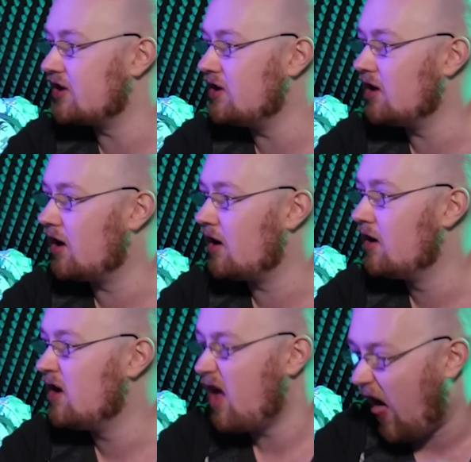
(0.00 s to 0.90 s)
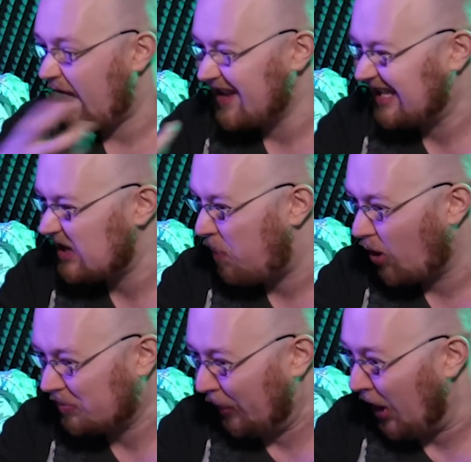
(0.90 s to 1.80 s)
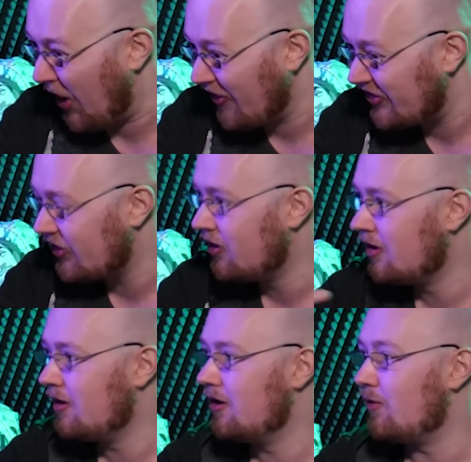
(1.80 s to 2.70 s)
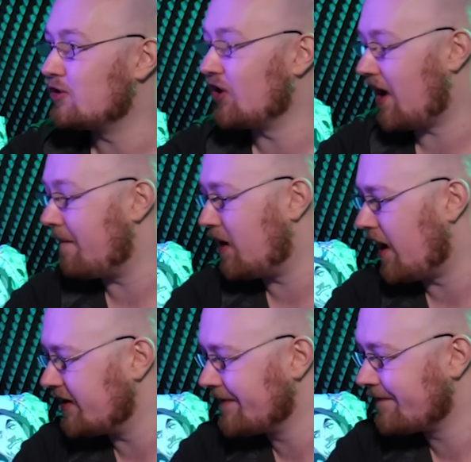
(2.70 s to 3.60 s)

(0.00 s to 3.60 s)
the uh, neti pot Perth wasn't that bad.